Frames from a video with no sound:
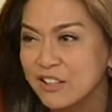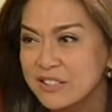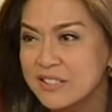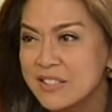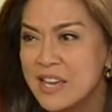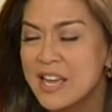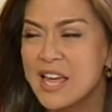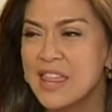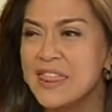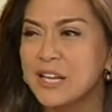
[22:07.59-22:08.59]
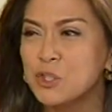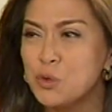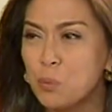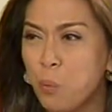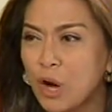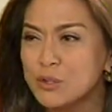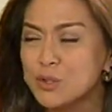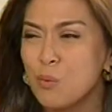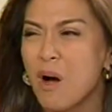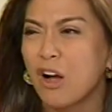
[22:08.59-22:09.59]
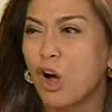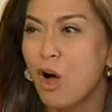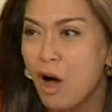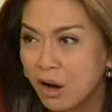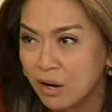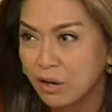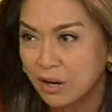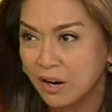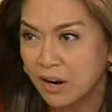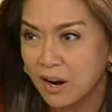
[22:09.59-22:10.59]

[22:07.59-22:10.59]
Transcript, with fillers: else that you'd want to conquer?